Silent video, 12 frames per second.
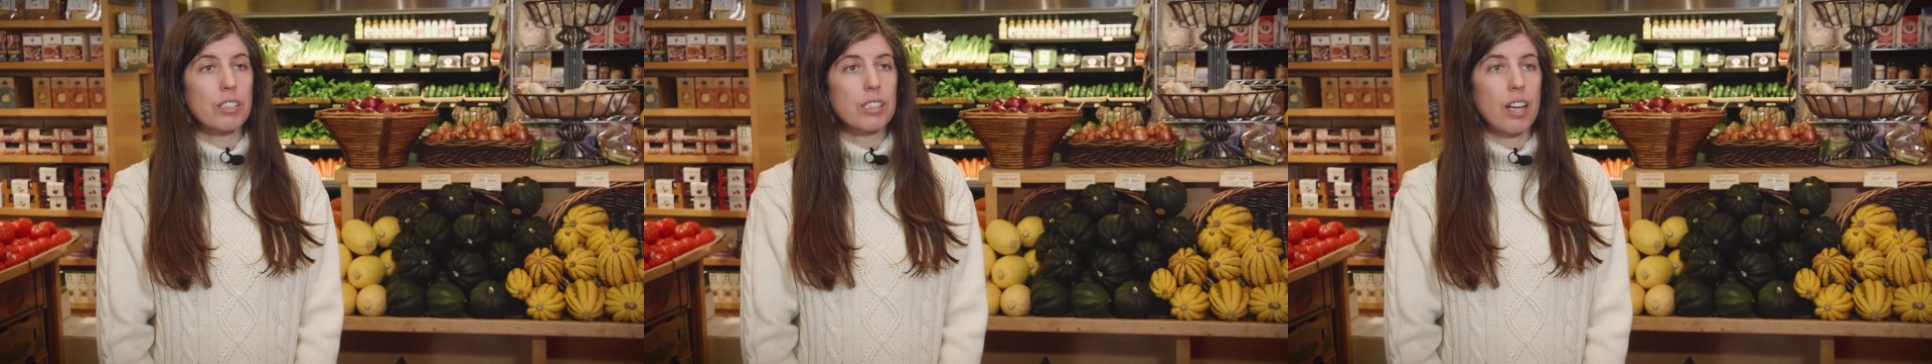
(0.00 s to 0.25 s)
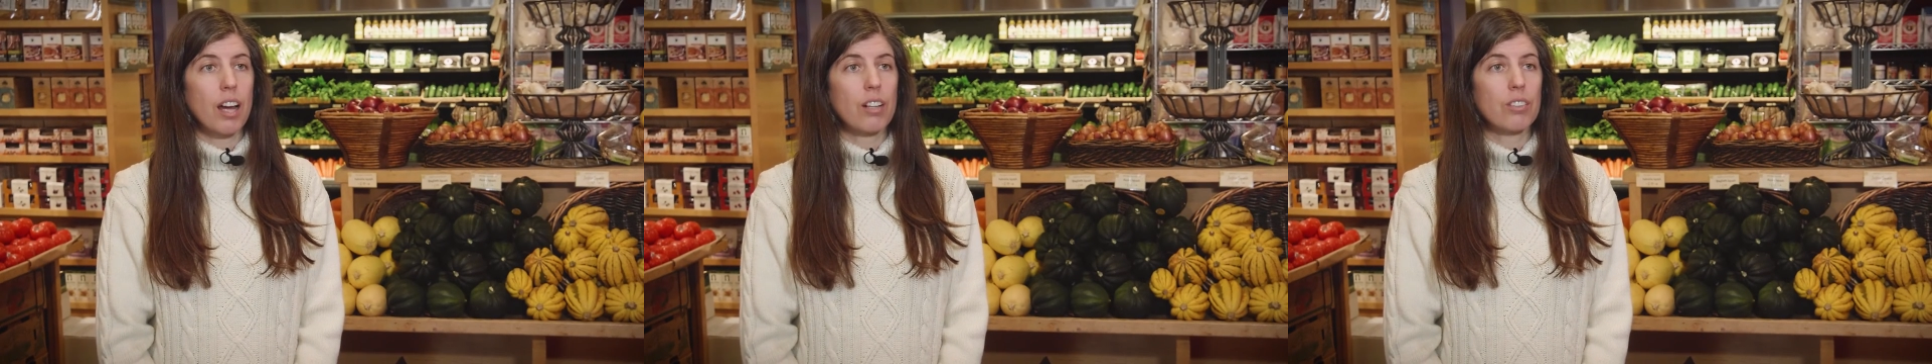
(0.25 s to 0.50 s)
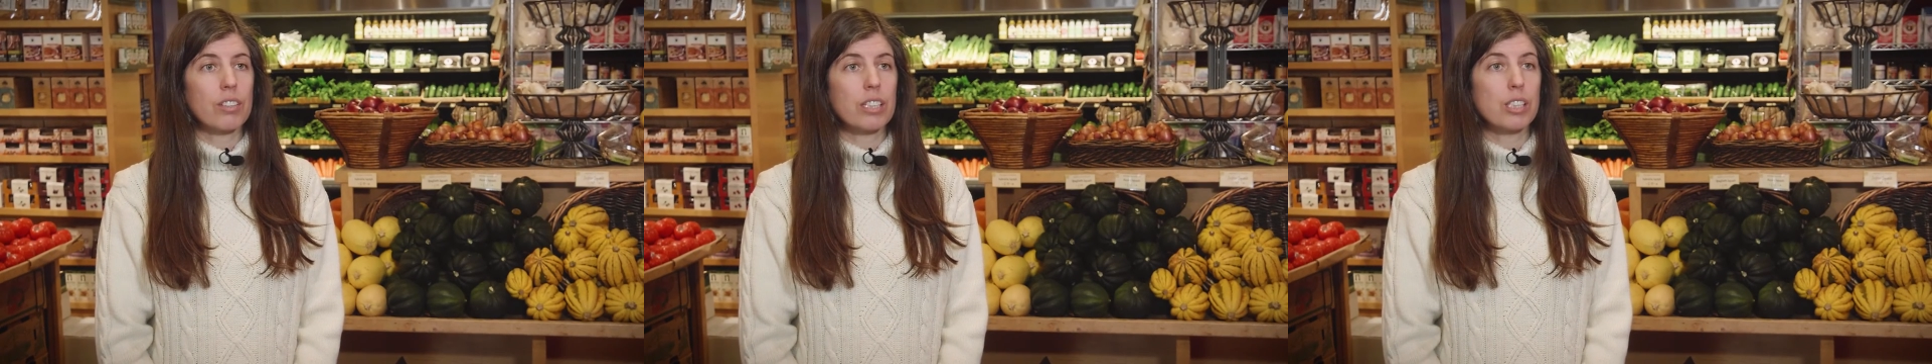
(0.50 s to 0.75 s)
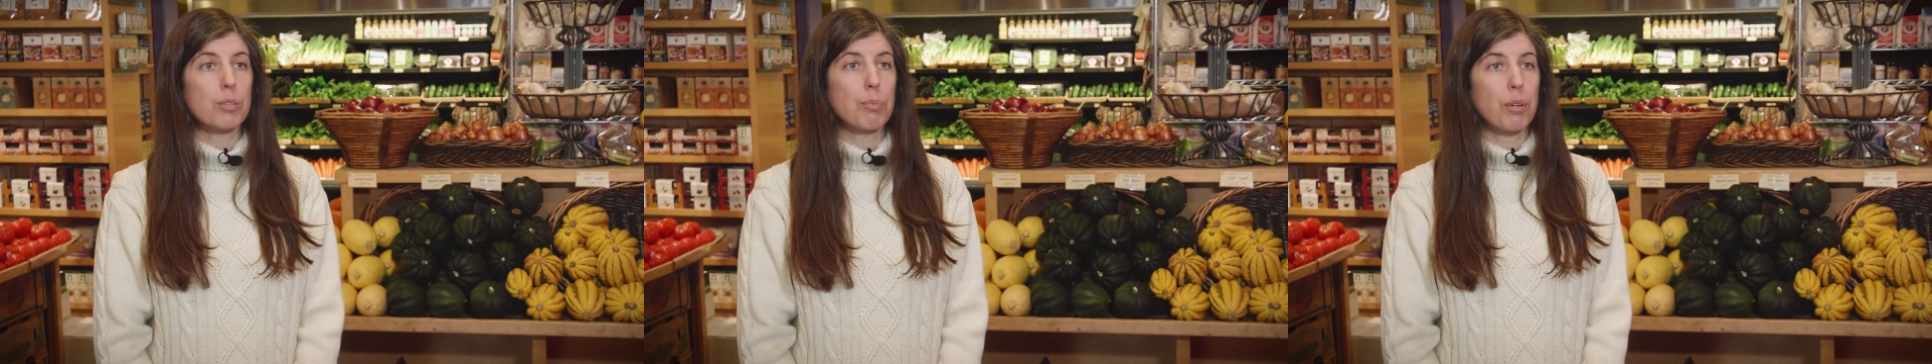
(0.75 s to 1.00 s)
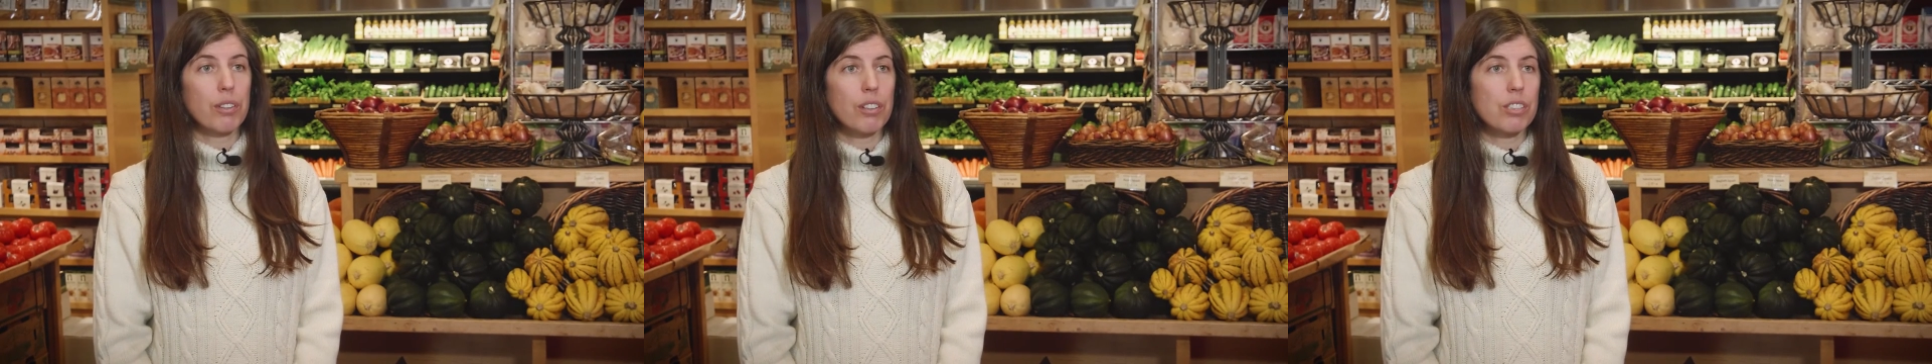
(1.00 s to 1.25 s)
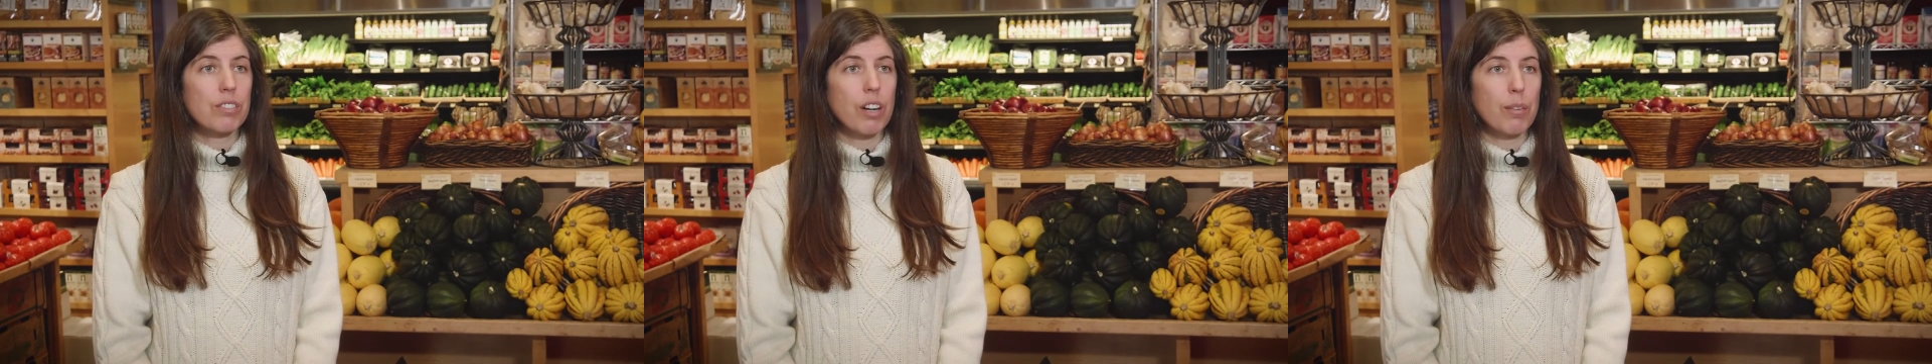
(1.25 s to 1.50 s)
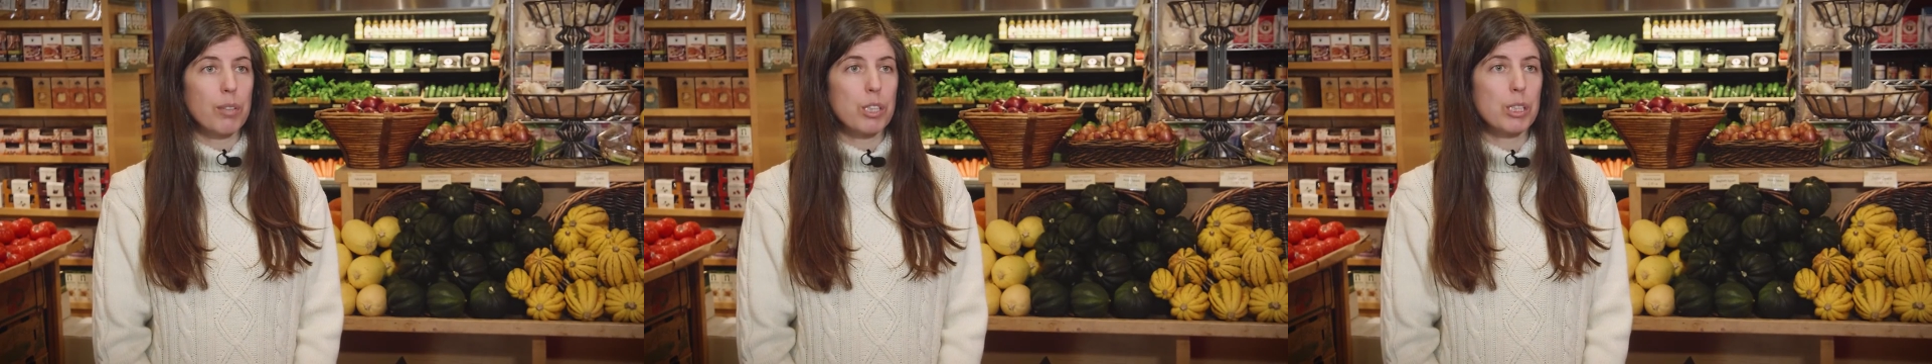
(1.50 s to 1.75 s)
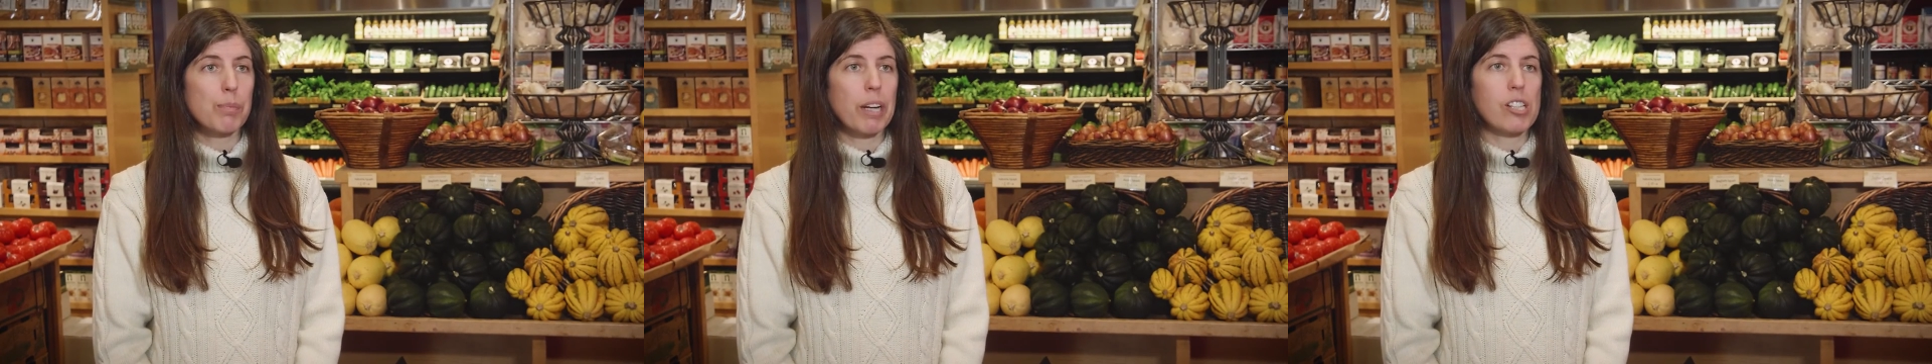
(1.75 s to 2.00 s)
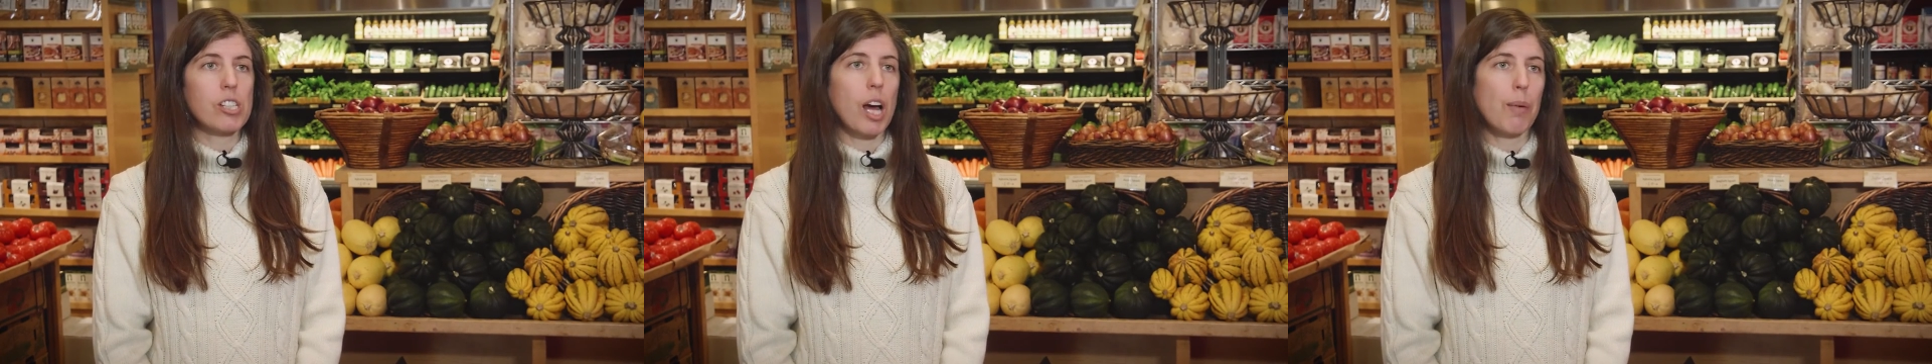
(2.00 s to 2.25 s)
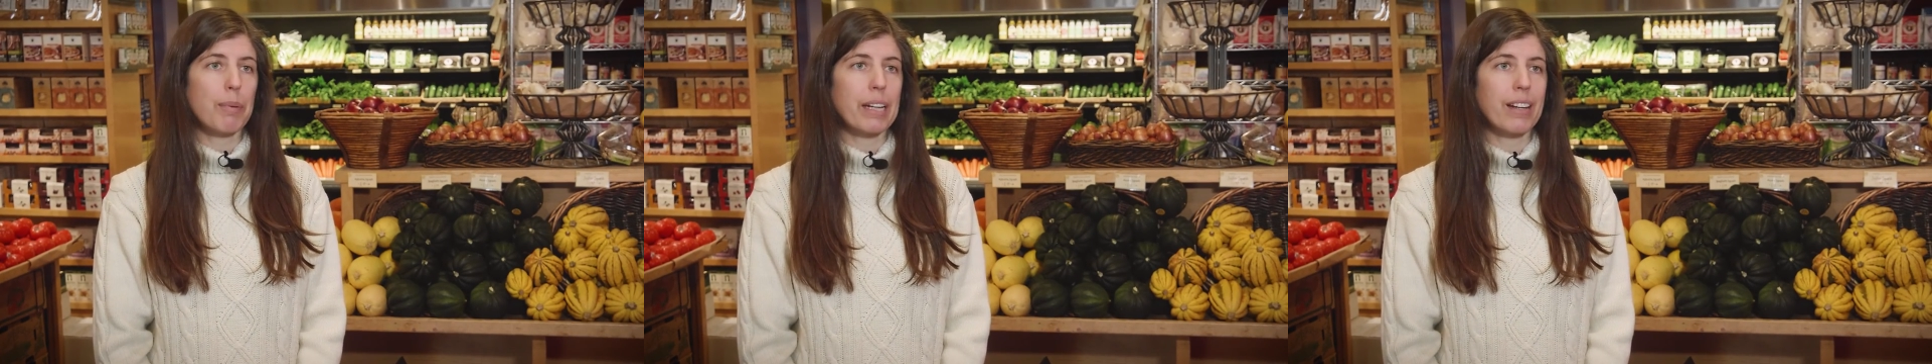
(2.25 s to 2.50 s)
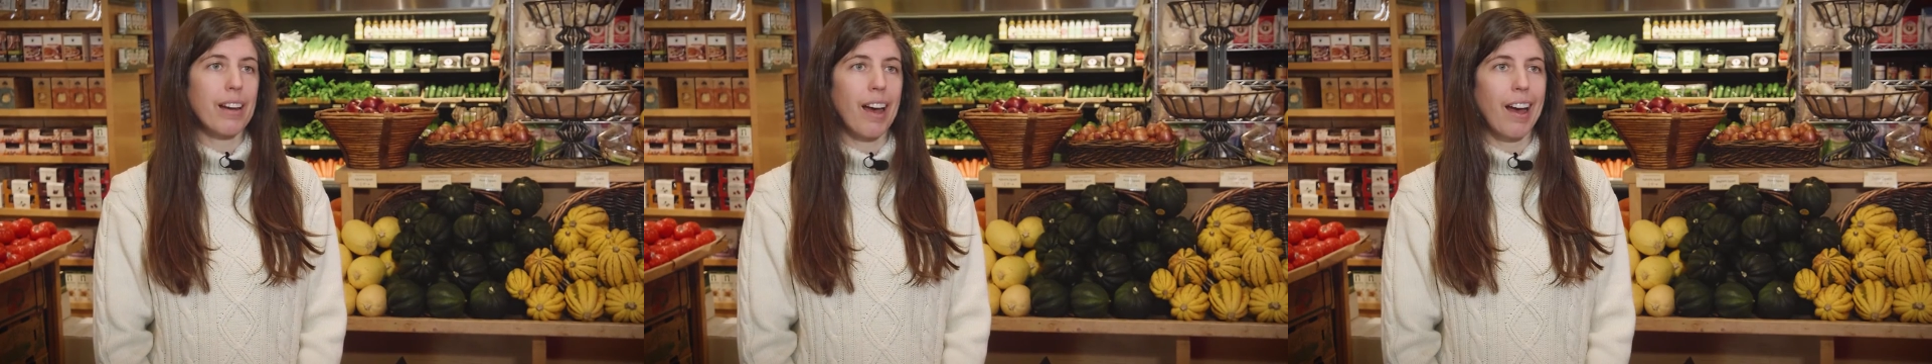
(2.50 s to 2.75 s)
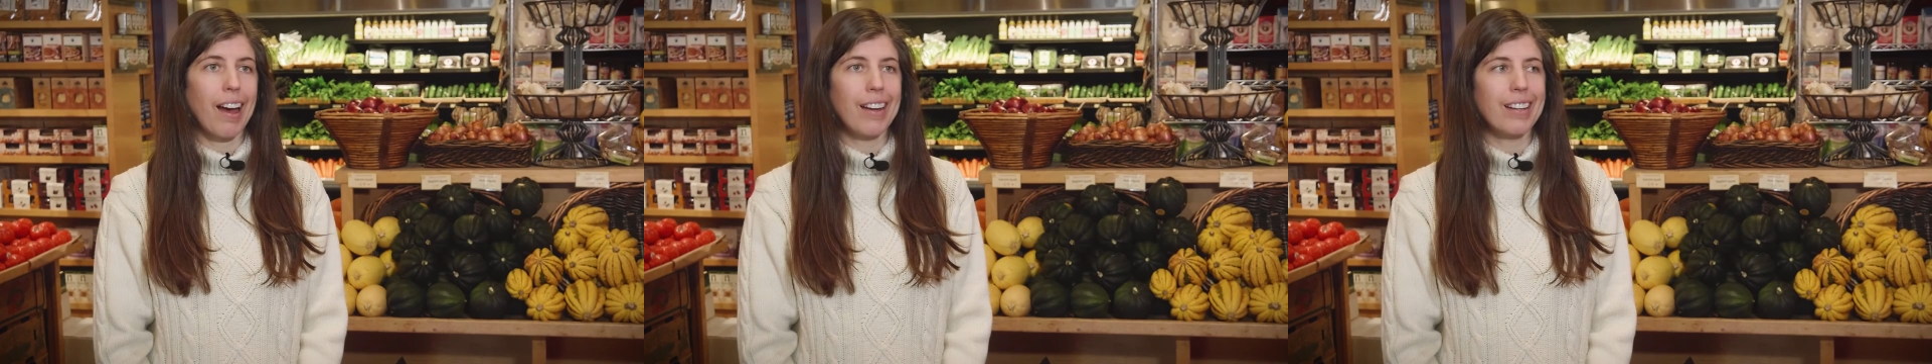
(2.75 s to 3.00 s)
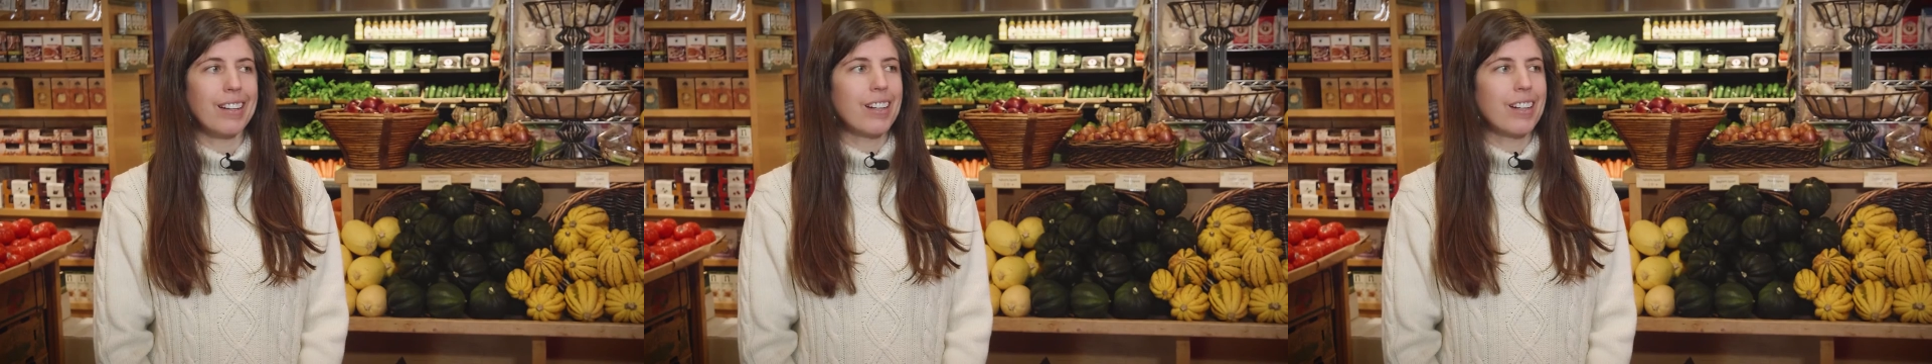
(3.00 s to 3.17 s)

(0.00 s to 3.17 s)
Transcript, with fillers: is not only support those farmers by shopping at